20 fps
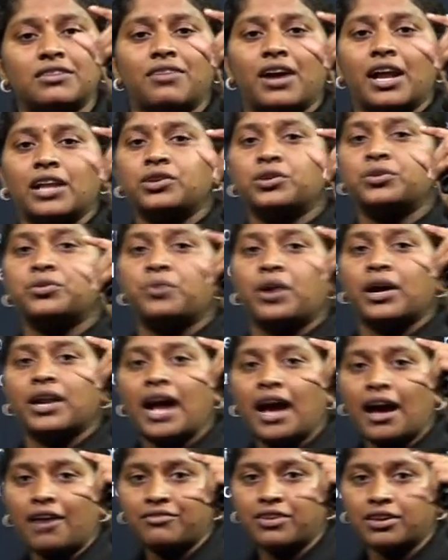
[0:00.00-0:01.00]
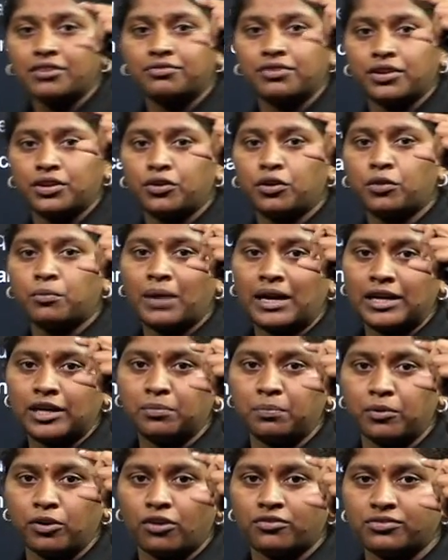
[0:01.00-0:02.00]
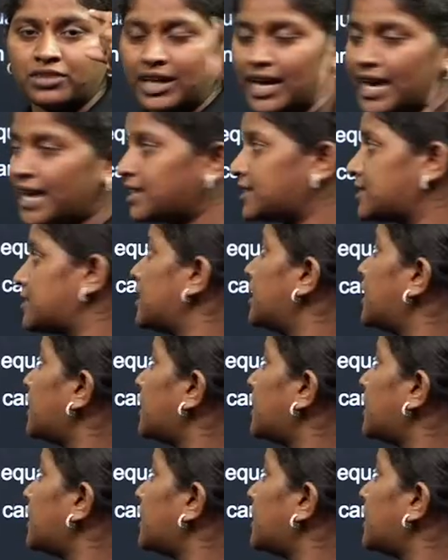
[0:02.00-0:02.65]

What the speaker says: value you are having for your multiple of the x,